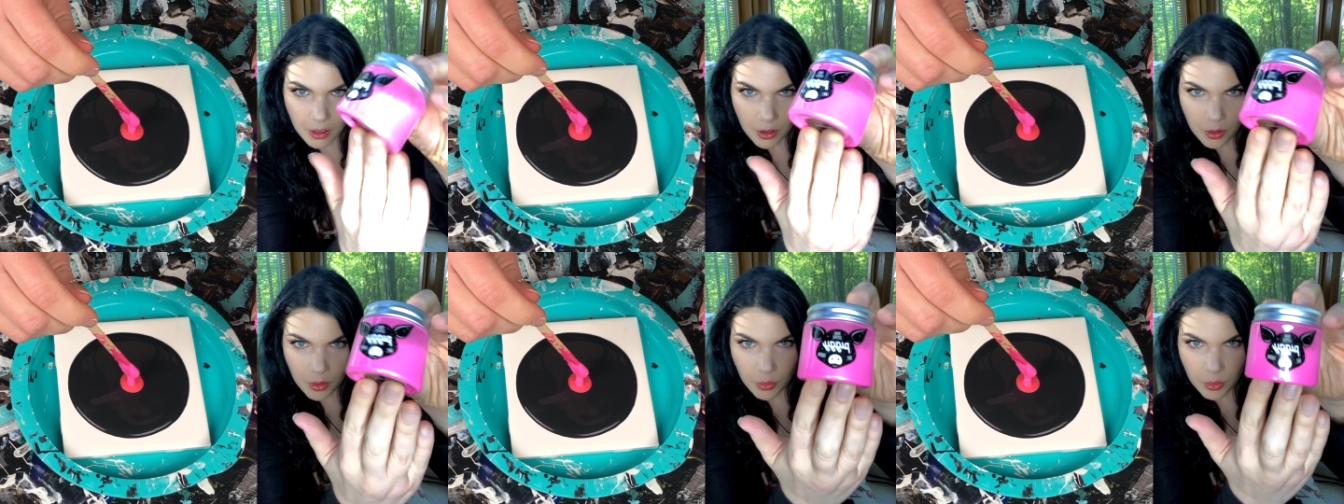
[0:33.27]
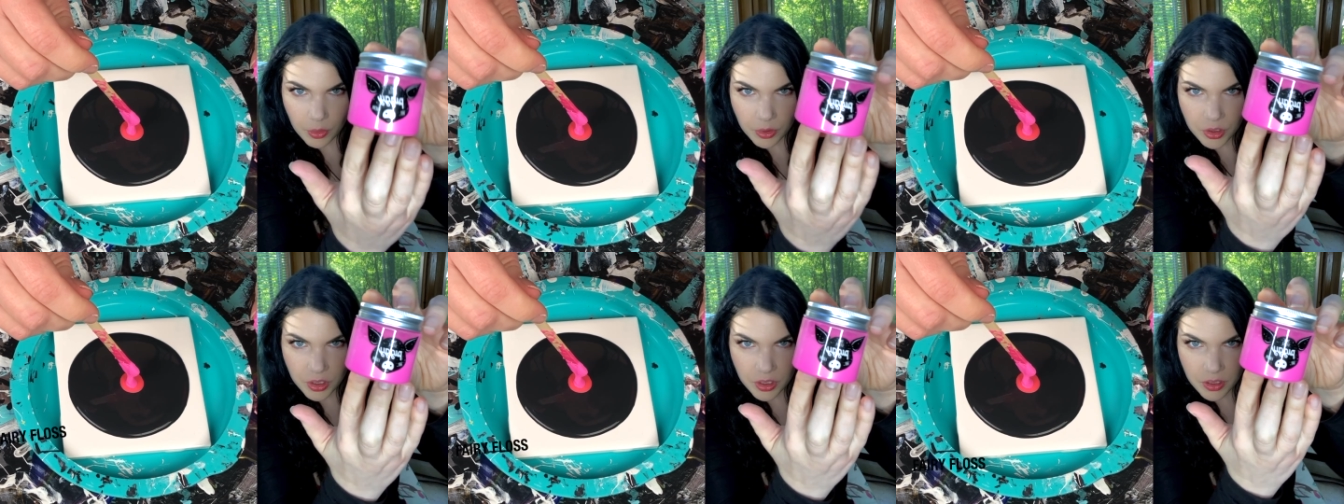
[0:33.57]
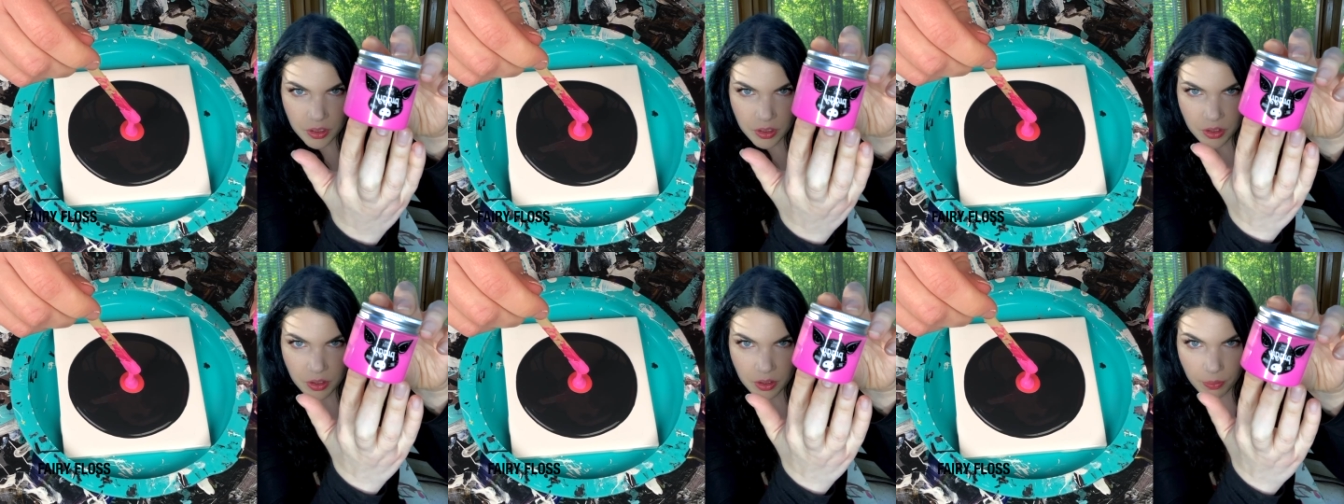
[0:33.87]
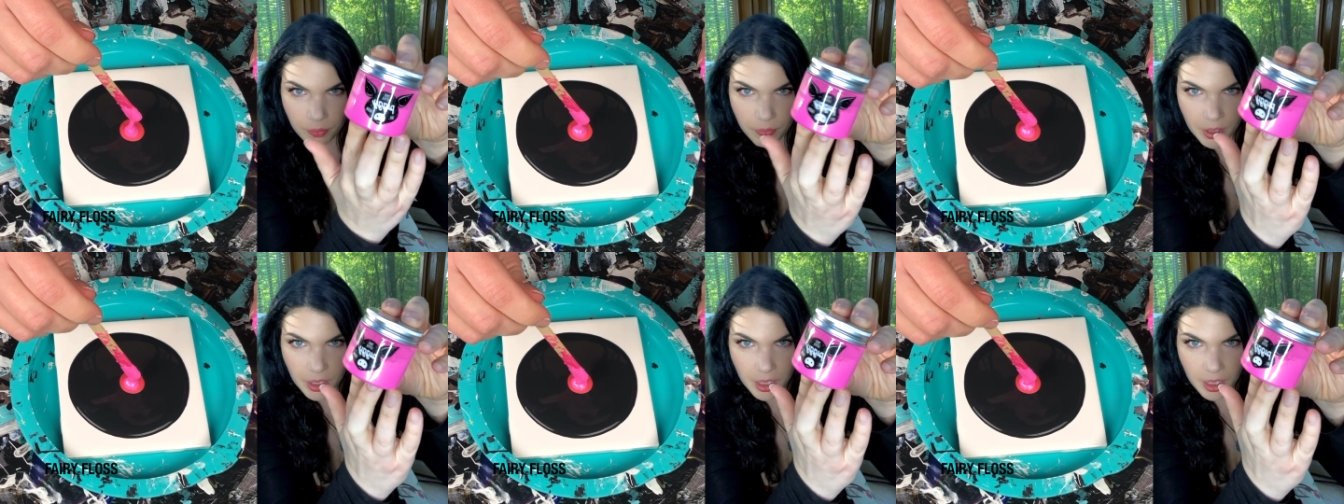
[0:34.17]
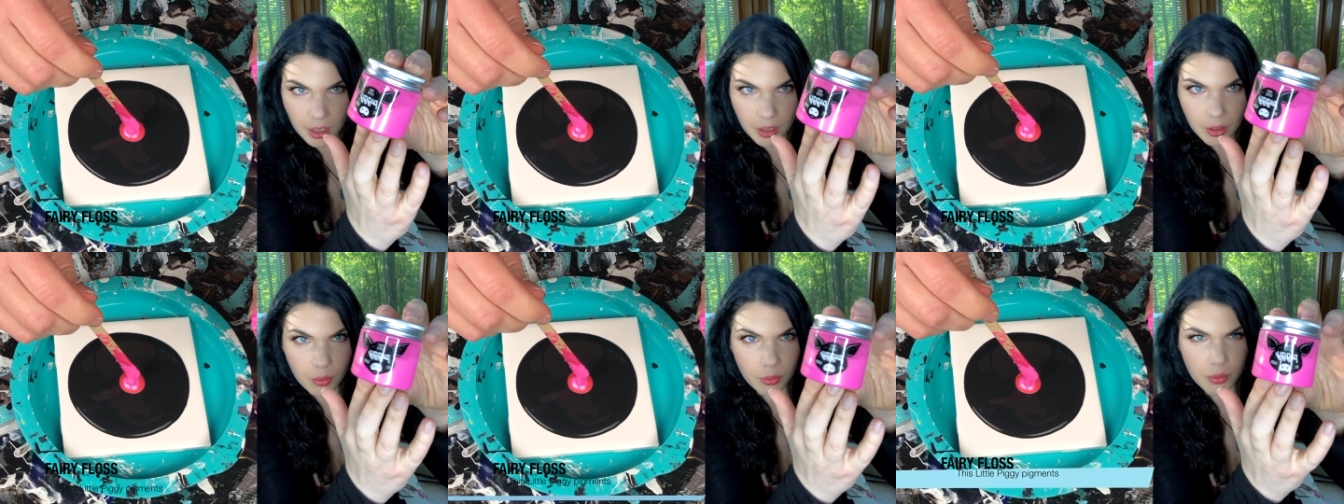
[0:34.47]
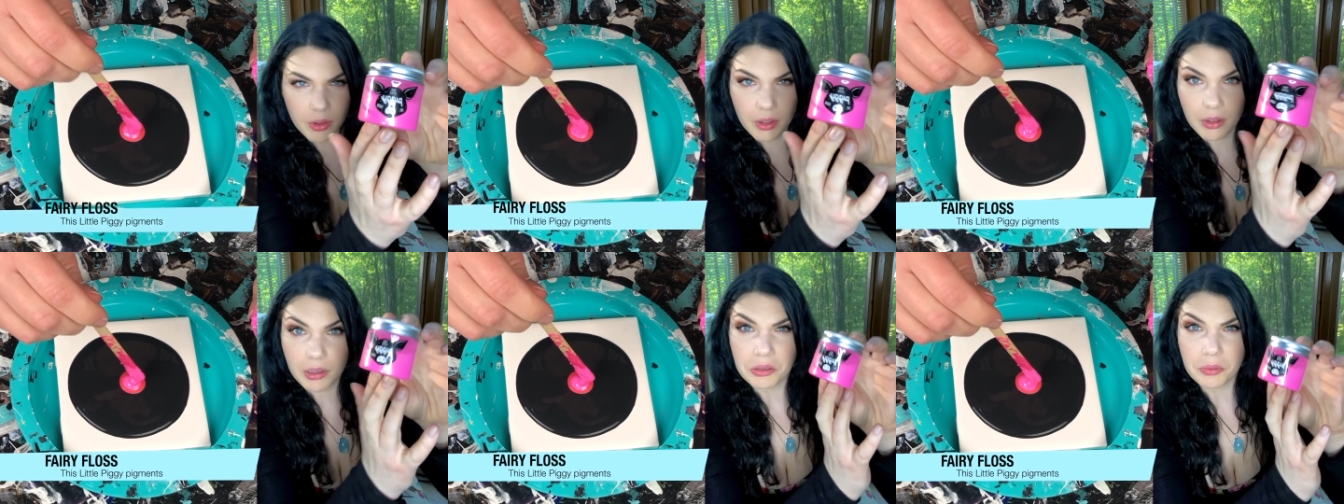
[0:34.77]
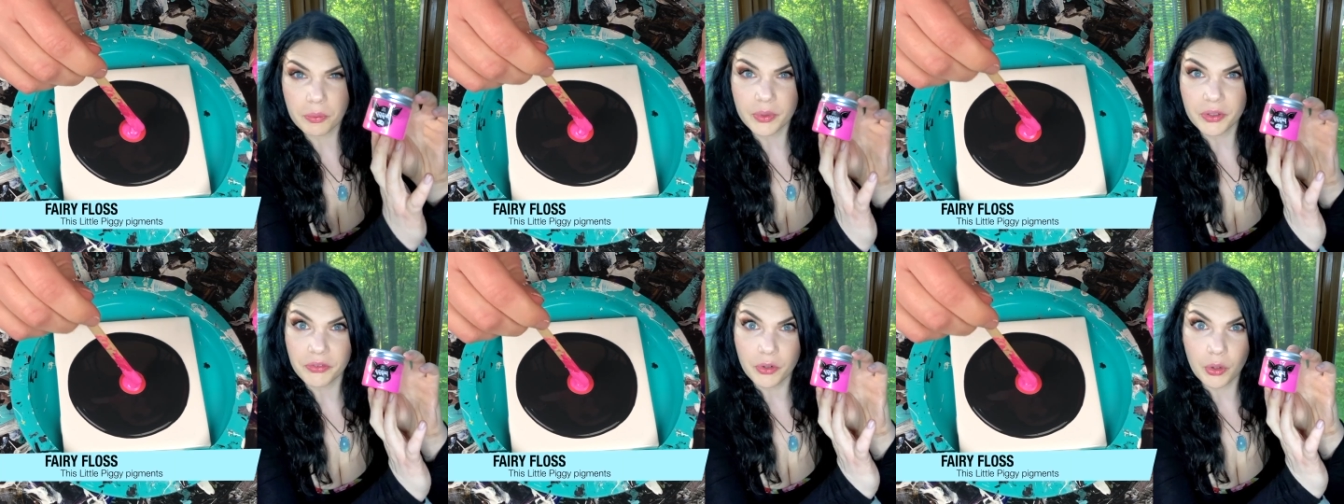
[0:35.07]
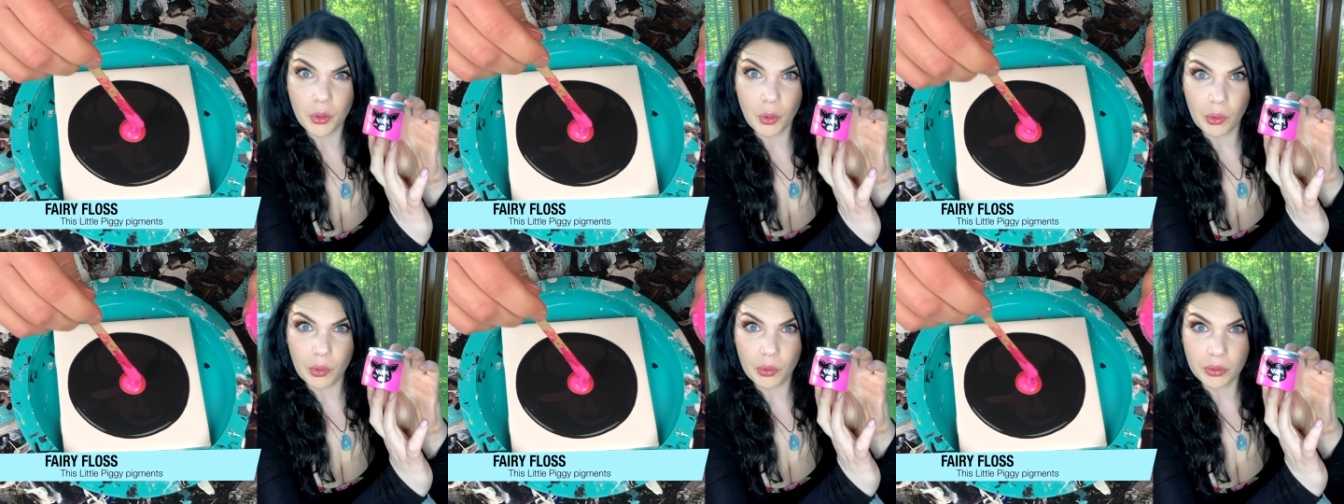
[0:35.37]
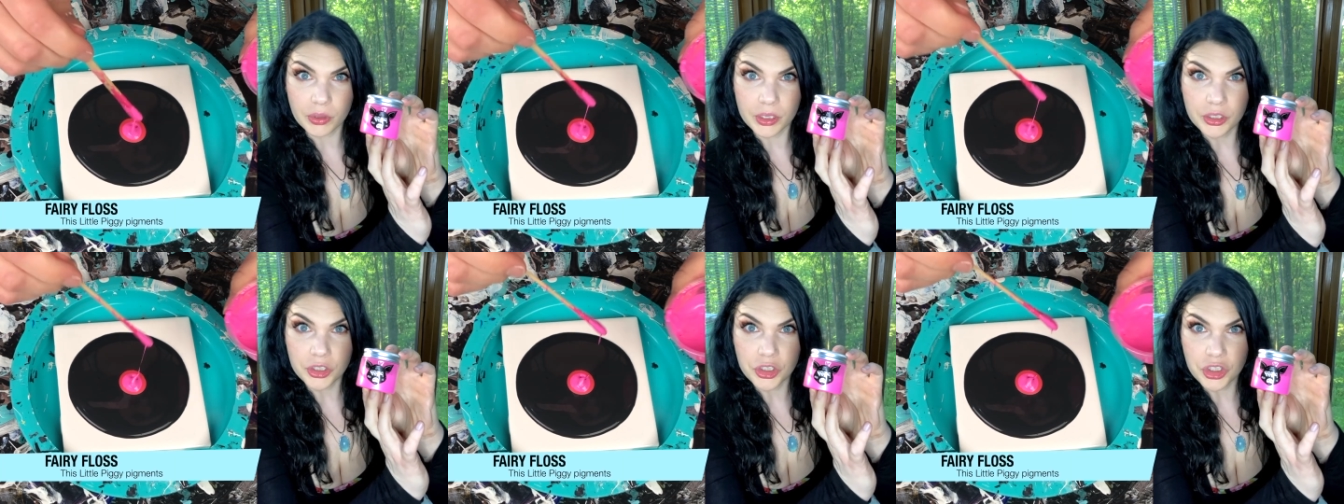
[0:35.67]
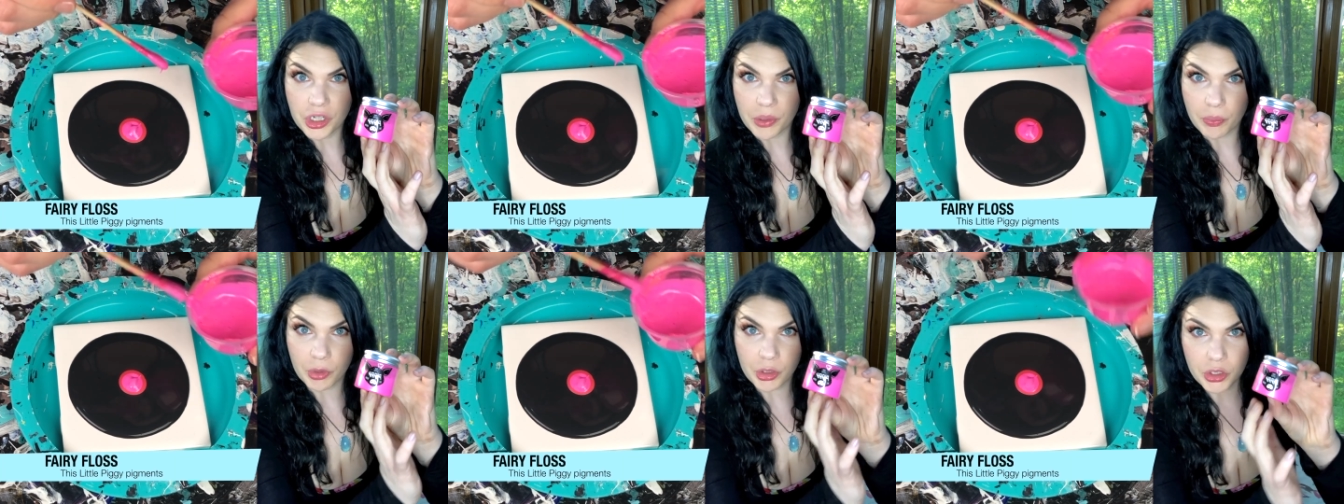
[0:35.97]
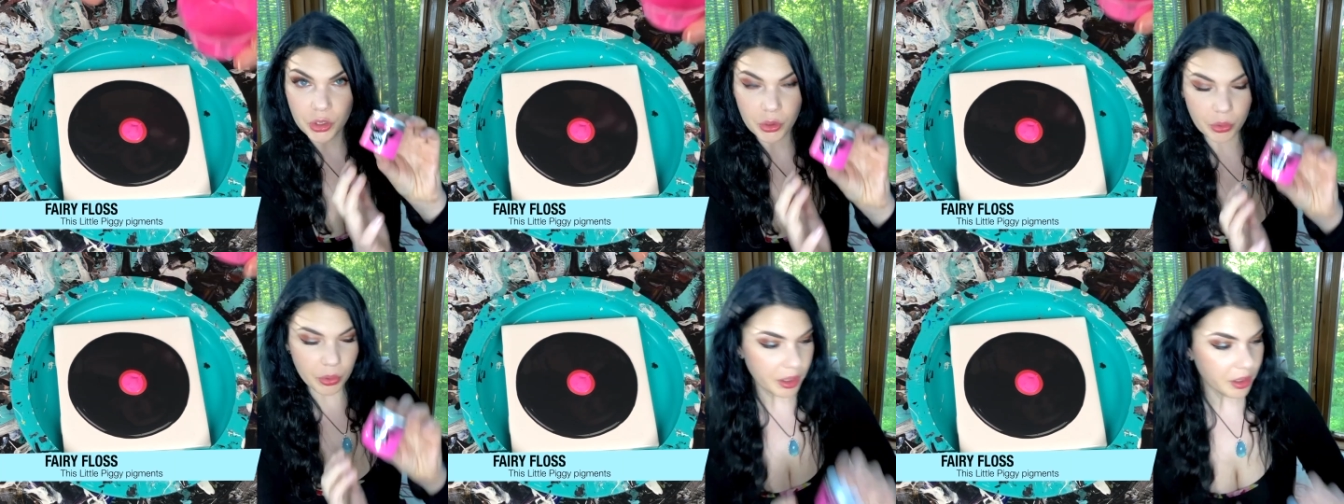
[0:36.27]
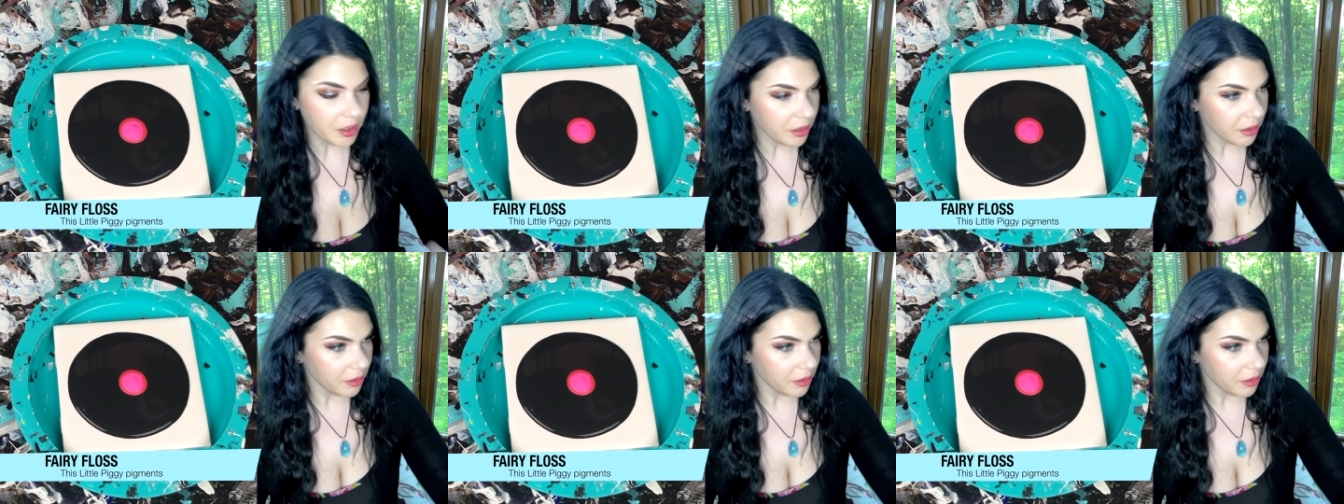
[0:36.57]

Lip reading: which is pink with a little bit of gold shimmer to it.